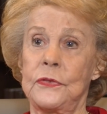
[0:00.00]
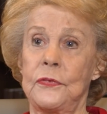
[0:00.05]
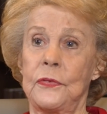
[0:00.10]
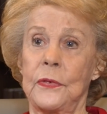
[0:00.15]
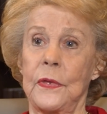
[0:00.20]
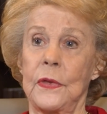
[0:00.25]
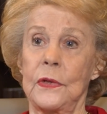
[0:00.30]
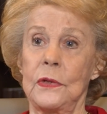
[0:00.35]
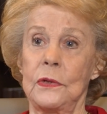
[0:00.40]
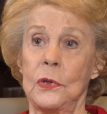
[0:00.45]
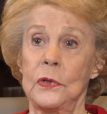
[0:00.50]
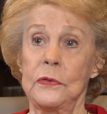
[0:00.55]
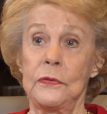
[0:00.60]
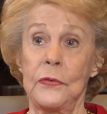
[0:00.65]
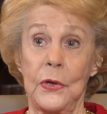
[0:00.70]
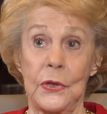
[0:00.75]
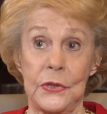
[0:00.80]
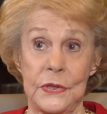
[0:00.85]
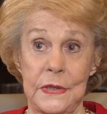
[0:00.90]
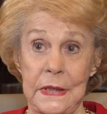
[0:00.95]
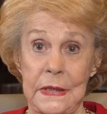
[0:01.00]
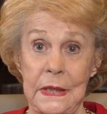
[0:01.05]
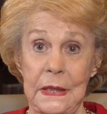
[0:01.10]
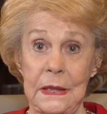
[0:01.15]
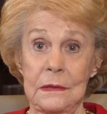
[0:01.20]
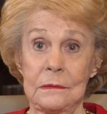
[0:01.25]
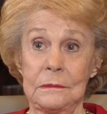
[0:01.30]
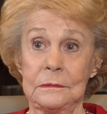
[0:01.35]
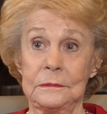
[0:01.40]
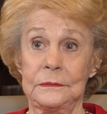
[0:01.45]
for the
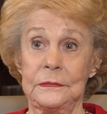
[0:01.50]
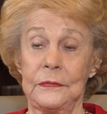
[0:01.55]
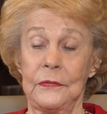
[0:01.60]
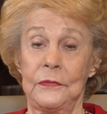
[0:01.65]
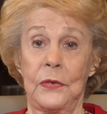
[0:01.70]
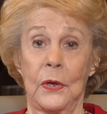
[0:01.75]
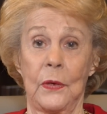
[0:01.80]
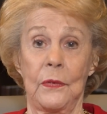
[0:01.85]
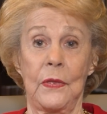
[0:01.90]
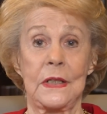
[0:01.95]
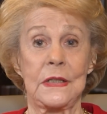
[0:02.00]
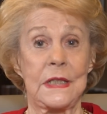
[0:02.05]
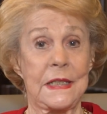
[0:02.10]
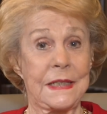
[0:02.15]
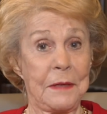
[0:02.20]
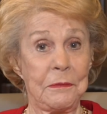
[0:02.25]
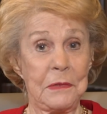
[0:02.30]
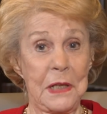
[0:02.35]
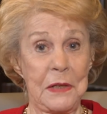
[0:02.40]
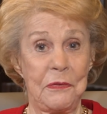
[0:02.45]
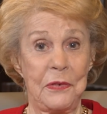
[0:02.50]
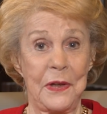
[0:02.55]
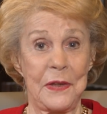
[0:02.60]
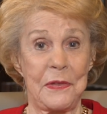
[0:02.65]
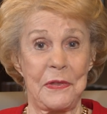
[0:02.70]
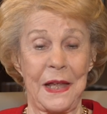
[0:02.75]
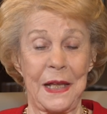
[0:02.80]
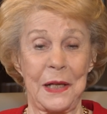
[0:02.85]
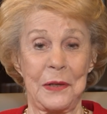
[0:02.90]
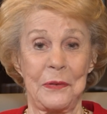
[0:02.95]
university, for their
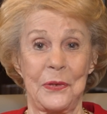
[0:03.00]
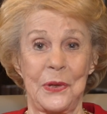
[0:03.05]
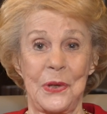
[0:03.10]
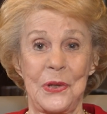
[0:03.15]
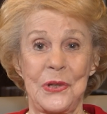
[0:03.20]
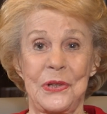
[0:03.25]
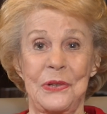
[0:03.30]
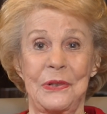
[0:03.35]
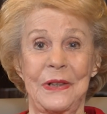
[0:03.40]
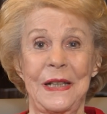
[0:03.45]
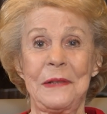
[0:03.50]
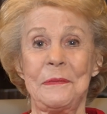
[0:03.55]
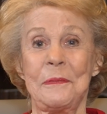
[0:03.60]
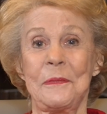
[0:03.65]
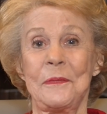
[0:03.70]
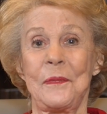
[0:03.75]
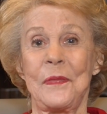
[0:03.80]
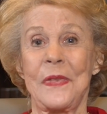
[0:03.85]
75th anniversary,